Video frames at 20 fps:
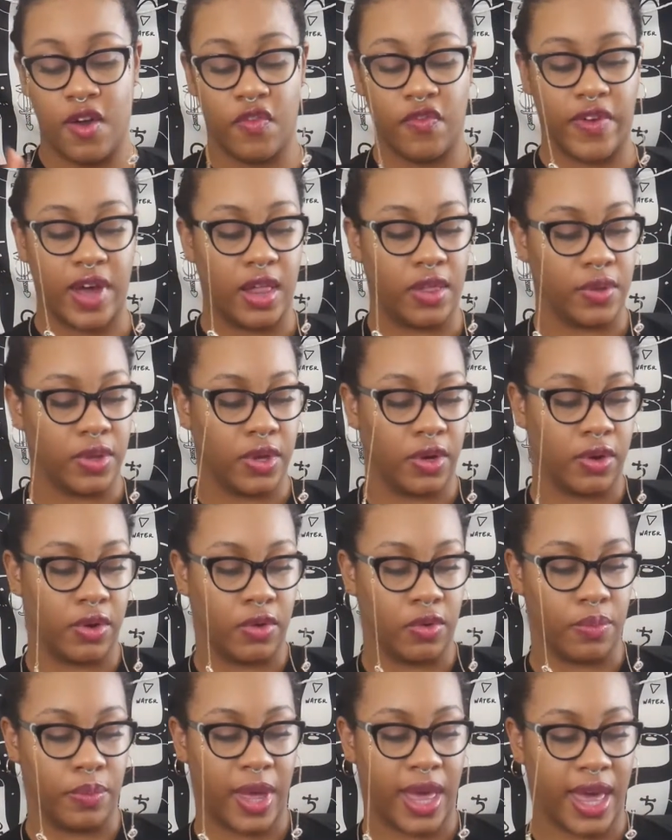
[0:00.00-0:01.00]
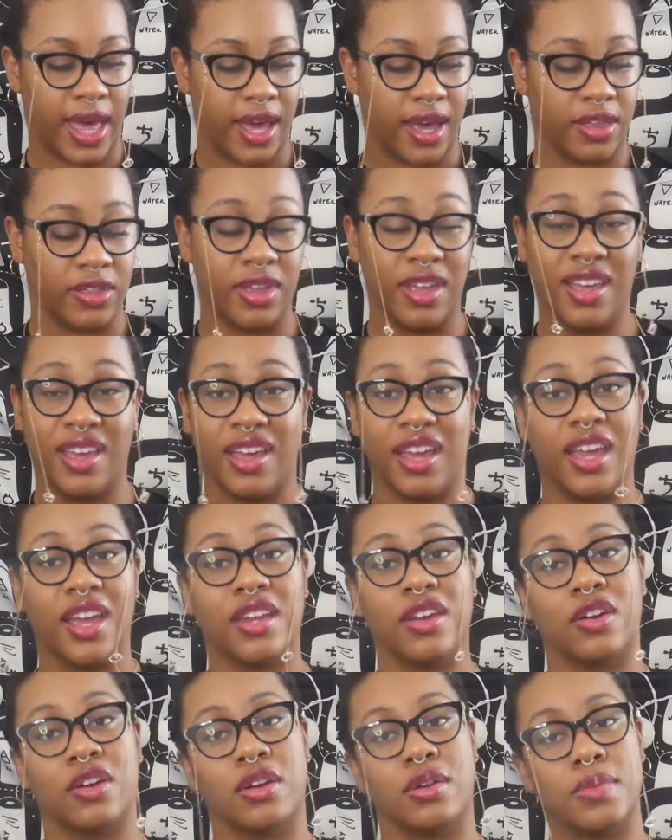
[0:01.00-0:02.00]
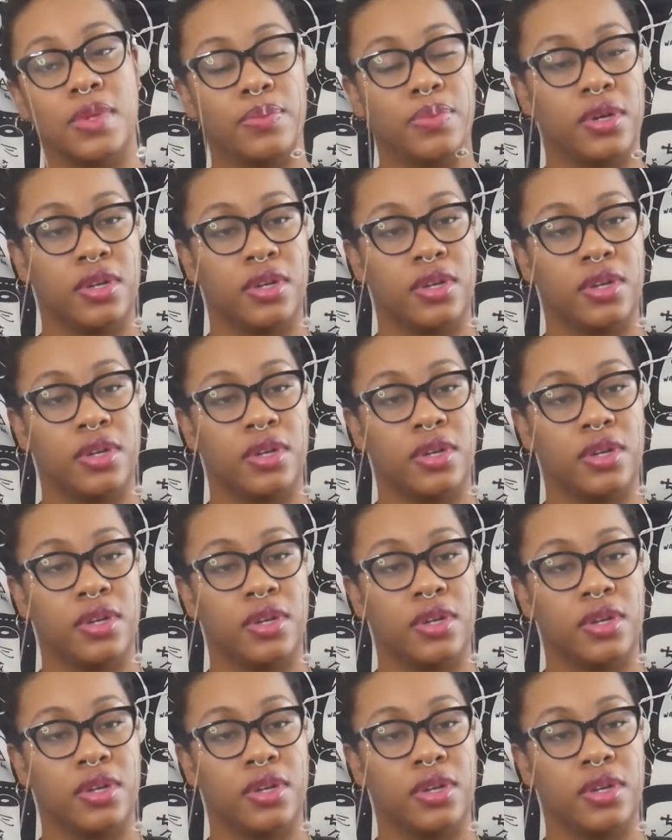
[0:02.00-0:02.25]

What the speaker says: following your own path and you're going to be